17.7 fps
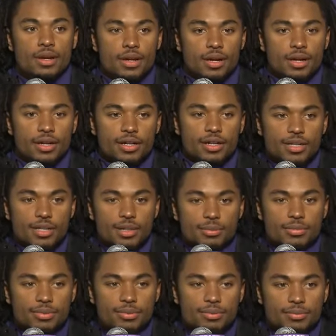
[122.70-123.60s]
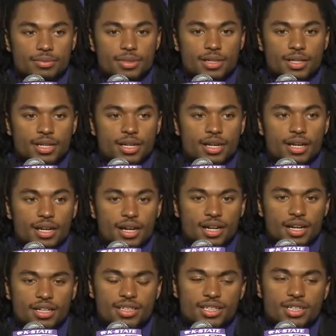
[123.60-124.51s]
A
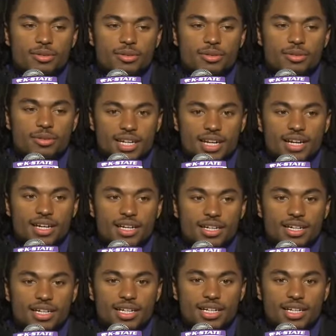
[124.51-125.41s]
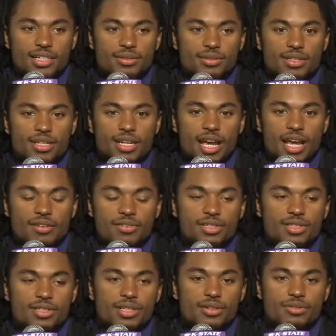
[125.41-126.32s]
little bit.
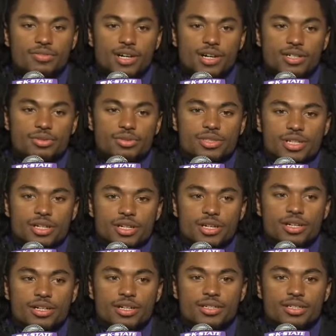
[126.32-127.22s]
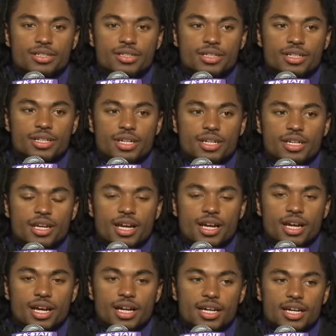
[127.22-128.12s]
After the first return,
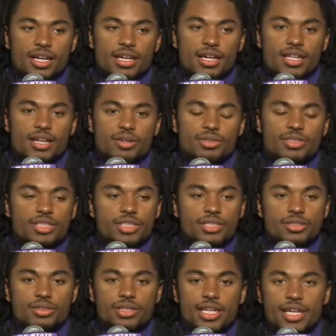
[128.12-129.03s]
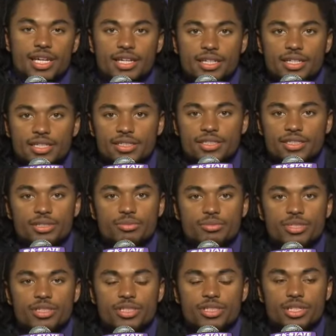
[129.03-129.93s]
they were still kicking it to
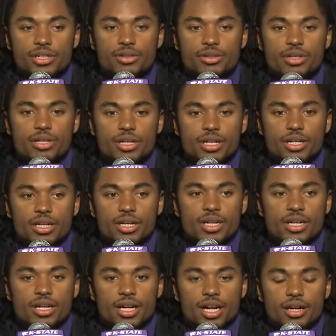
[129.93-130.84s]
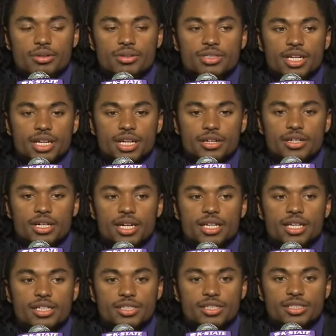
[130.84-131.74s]
me. So I was like,
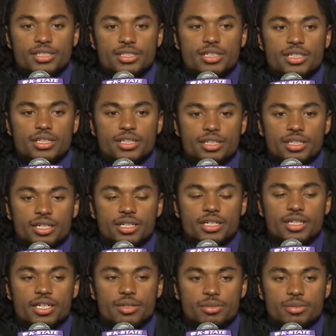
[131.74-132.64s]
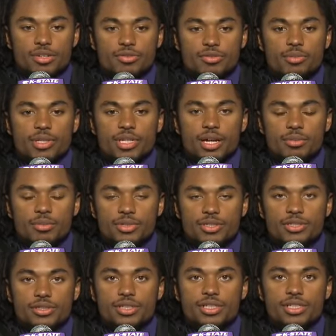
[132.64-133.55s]
okay, they're just going to keep giving me
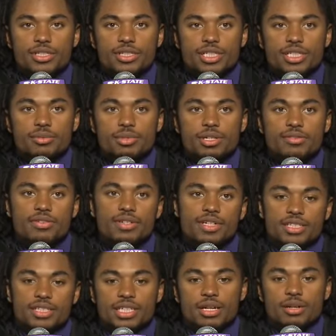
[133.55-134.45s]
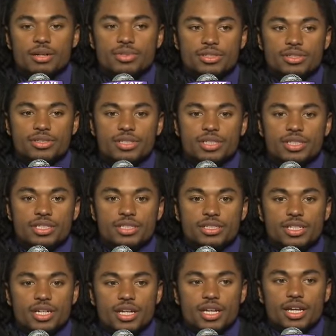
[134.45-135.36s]
opportunities, keep giving us opportunities.